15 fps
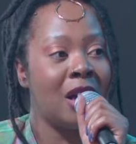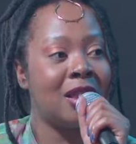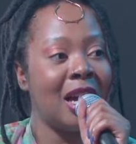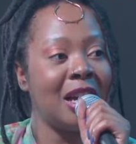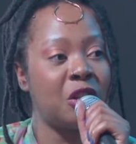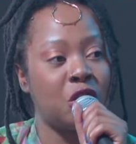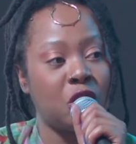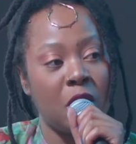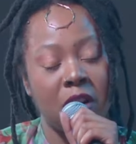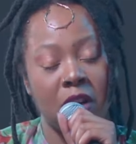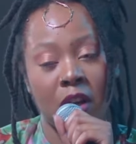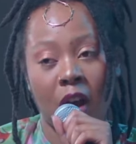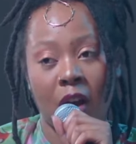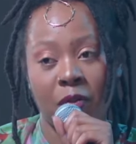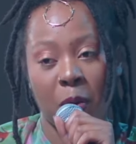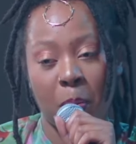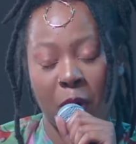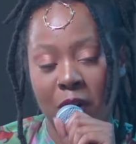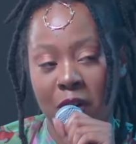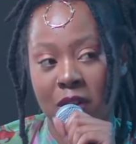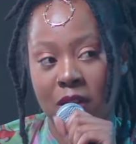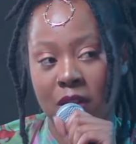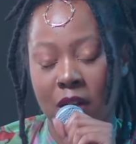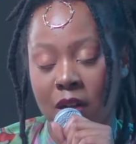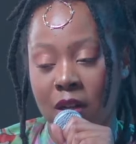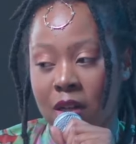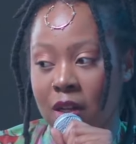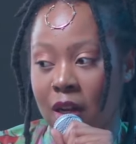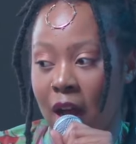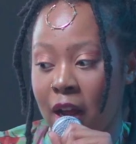That journey of a
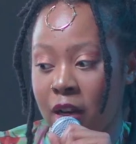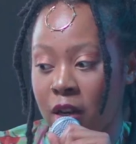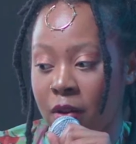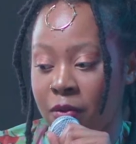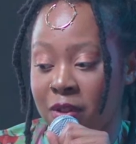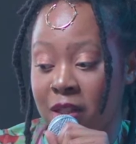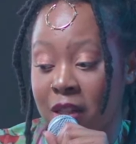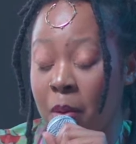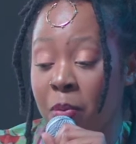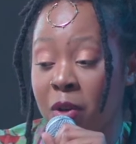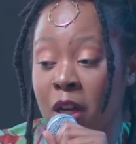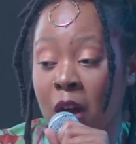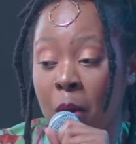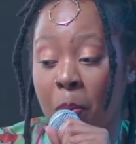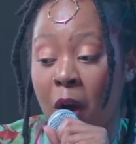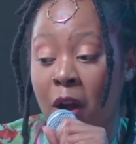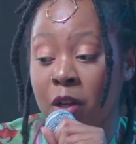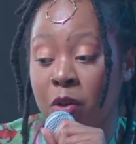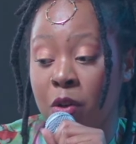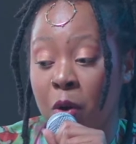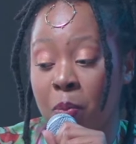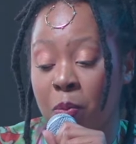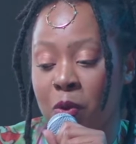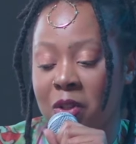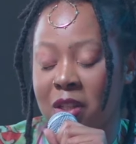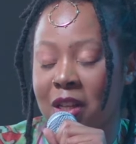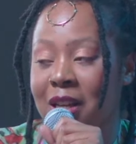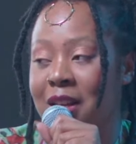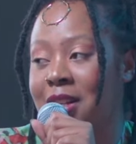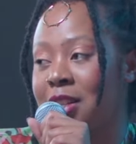person kind of stumbling upon your
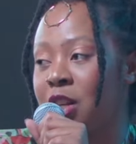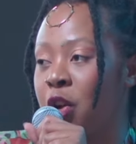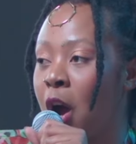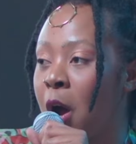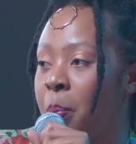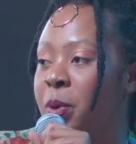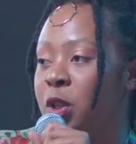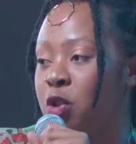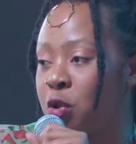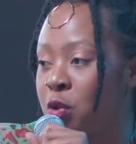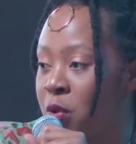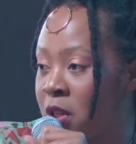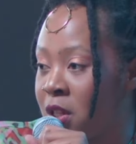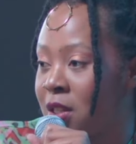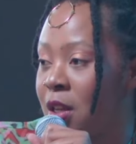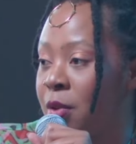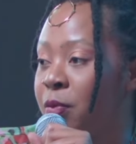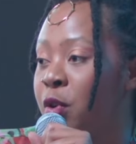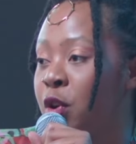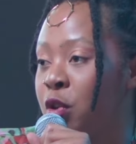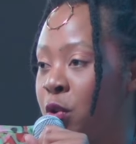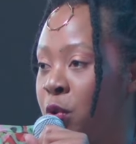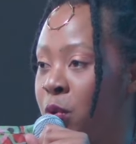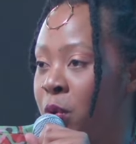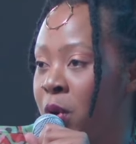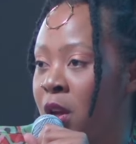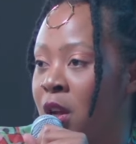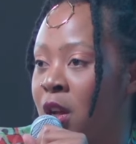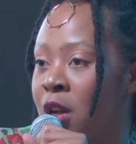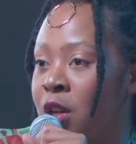music is an opportunity for you
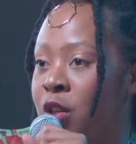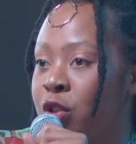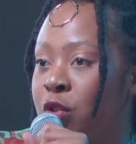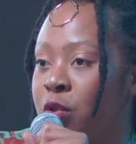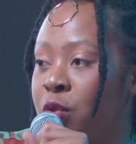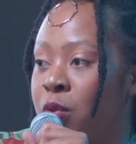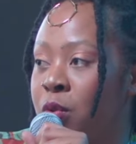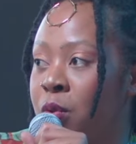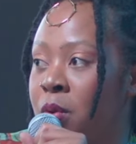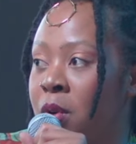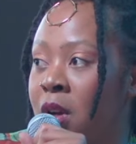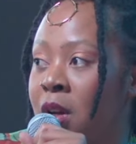to